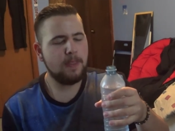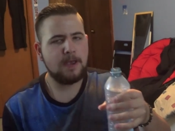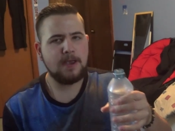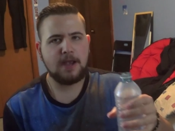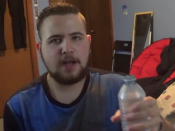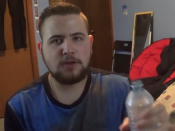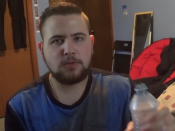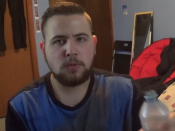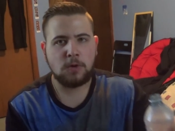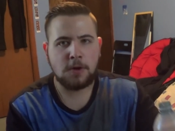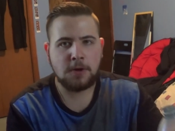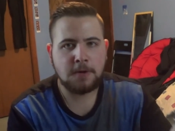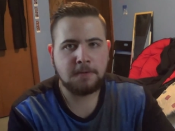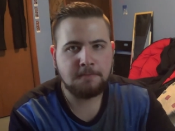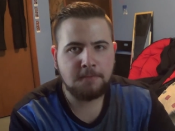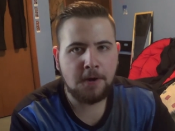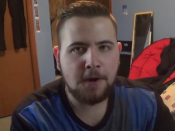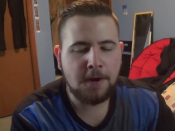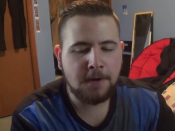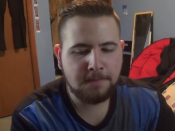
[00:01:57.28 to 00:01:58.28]
Yeah, that's water.
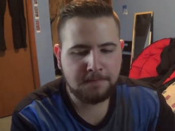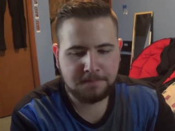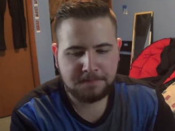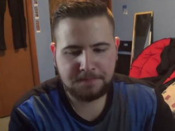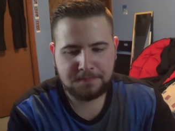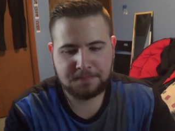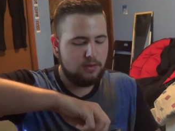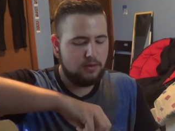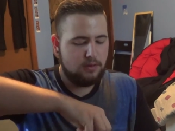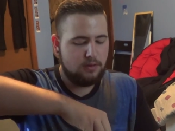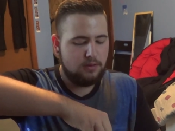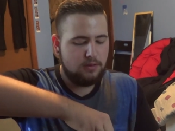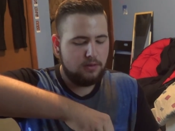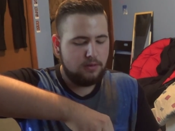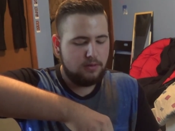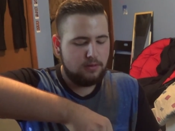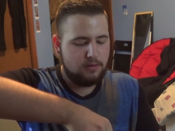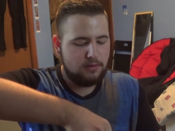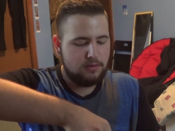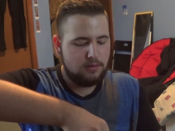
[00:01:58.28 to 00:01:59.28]
All right.
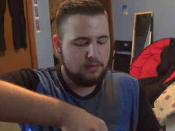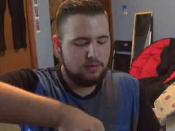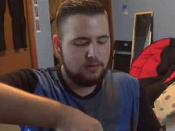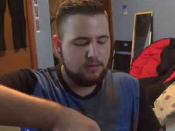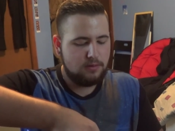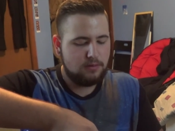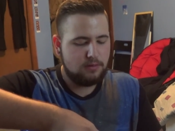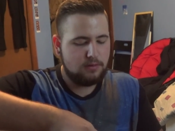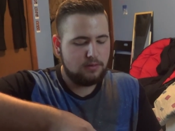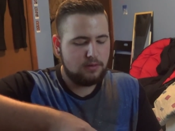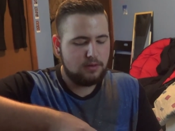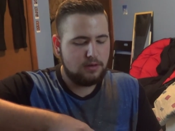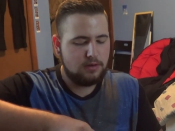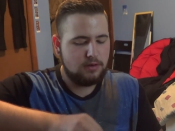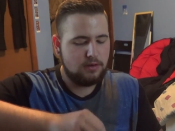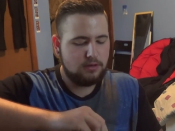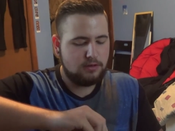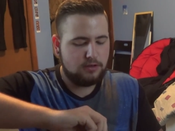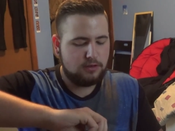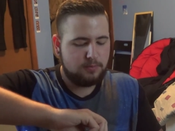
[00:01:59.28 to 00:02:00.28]
Get a
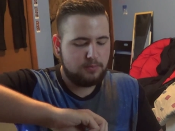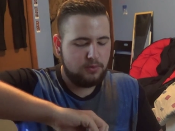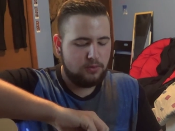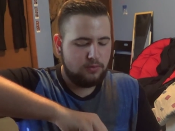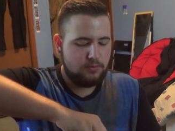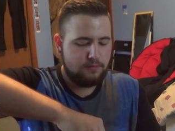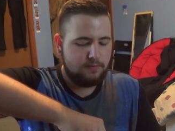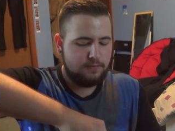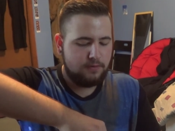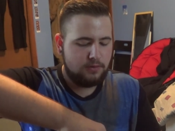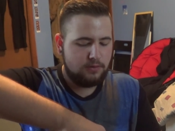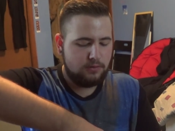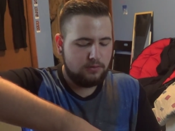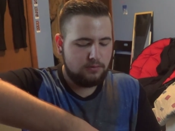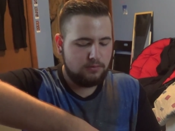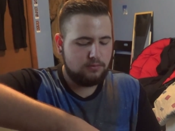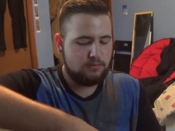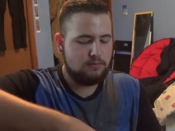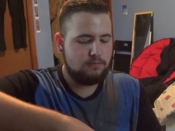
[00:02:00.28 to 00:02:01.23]
nice spoonful.